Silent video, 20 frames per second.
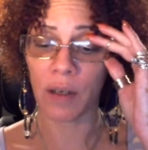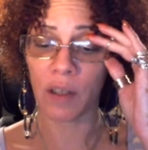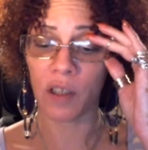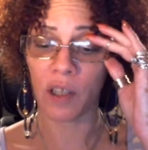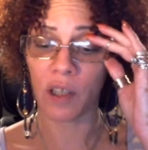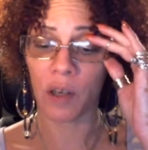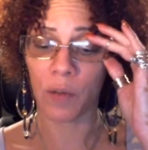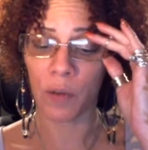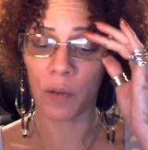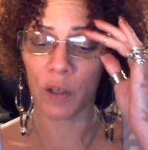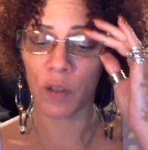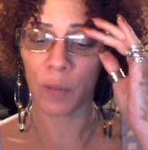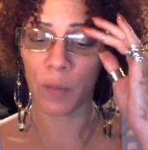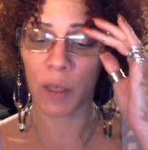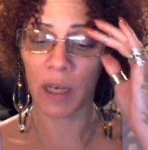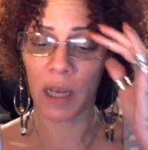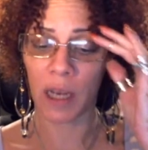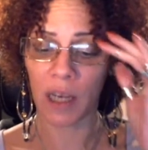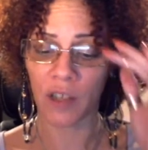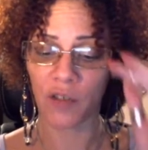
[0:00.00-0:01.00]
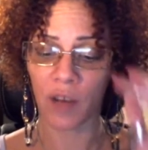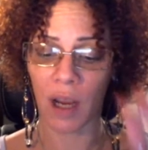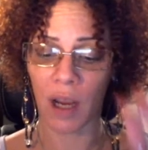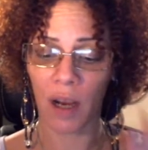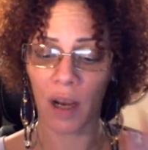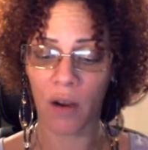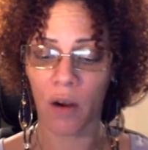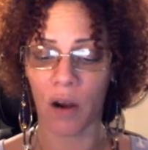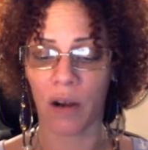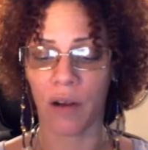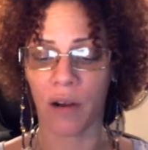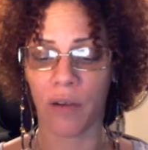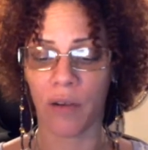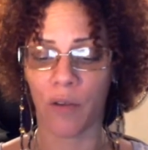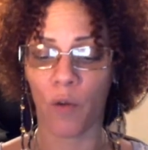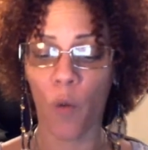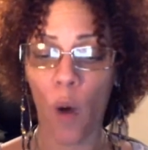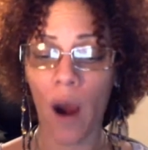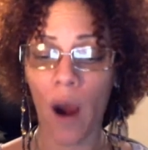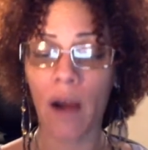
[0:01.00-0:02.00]
gel, rosemary extract, guar
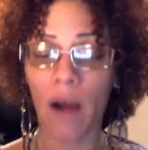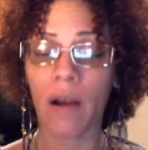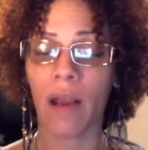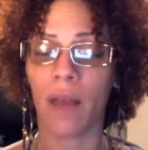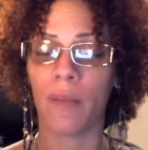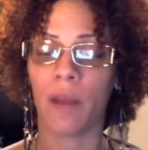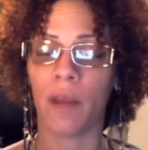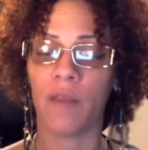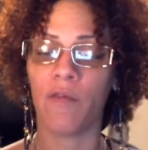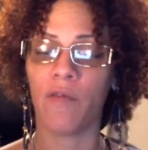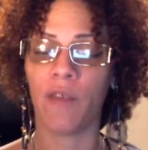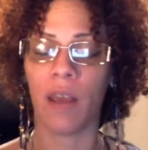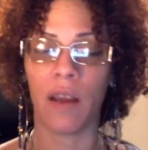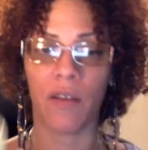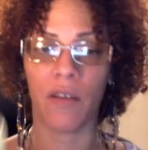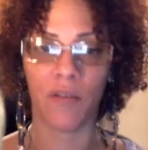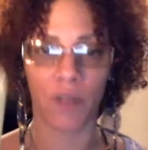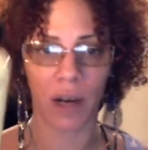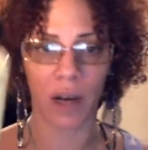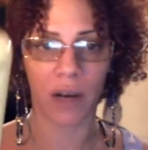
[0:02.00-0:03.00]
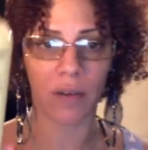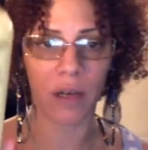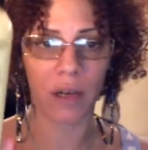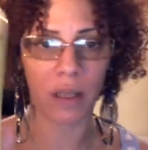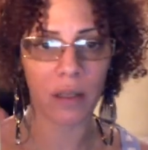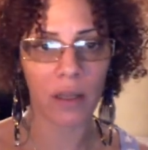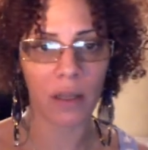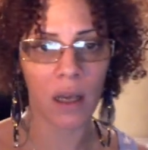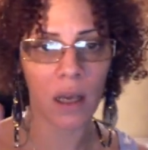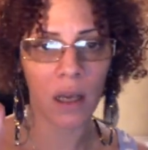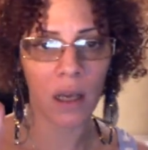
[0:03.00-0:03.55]
guar gum and fragrance.